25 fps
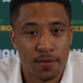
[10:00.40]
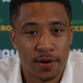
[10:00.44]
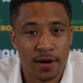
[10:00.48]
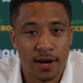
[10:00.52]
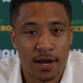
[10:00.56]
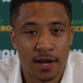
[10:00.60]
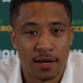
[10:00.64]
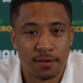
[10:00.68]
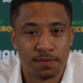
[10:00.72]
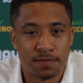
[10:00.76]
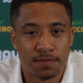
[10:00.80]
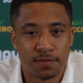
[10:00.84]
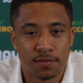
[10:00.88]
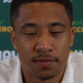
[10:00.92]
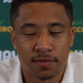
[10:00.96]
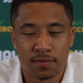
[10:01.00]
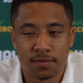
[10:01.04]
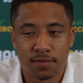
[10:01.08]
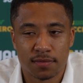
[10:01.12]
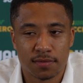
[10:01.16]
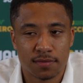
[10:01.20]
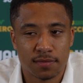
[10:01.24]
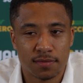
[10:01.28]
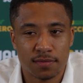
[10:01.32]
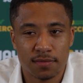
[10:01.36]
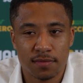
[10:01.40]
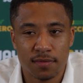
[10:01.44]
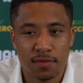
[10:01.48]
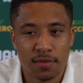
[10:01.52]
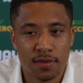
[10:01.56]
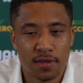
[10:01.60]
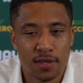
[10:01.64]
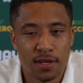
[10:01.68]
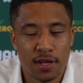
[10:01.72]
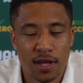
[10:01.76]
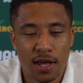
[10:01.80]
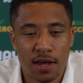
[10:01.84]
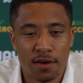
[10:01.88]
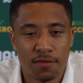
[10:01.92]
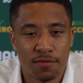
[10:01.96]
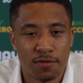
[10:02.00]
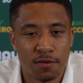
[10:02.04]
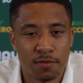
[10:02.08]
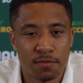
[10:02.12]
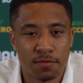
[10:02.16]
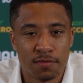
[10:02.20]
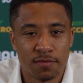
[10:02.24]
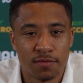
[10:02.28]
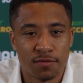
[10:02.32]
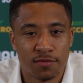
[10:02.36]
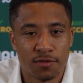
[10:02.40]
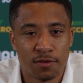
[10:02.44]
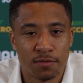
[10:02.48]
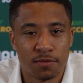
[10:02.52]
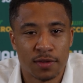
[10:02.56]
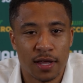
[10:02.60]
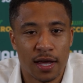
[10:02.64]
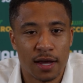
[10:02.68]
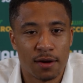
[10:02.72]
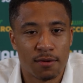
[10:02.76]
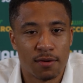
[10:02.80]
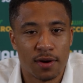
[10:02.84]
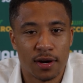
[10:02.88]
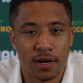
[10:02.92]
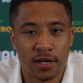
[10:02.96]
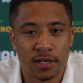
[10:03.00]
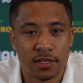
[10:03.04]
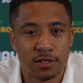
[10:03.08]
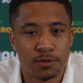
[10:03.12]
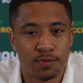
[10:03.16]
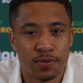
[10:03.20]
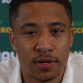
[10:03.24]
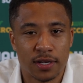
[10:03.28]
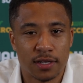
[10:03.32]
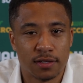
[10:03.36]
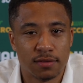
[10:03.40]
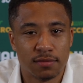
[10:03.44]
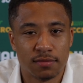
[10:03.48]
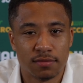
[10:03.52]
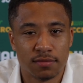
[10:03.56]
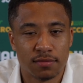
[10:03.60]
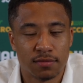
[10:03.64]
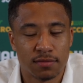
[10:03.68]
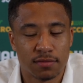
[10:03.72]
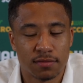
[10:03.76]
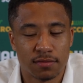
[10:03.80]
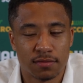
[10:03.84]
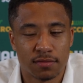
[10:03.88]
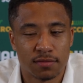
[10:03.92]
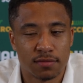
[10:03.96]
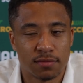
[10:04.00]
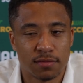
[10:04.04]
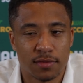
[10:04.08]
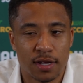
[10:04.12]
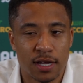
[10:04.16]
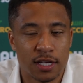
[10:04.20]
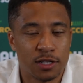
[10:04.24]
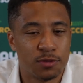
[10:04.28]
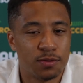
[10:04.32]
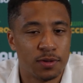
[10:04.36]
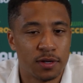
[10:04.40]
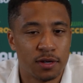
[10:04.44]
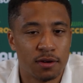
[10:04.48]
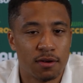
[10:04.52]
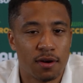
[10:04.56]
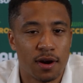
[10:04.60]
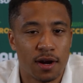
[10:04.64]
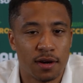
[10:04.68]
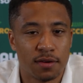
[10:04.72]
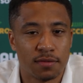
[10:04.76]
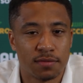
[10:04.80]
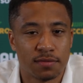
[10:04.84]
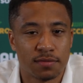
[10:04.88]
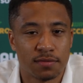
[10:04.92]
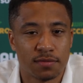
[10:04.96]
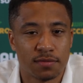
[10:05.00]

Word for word: but um, yeah, from from day one, it's been it's been great.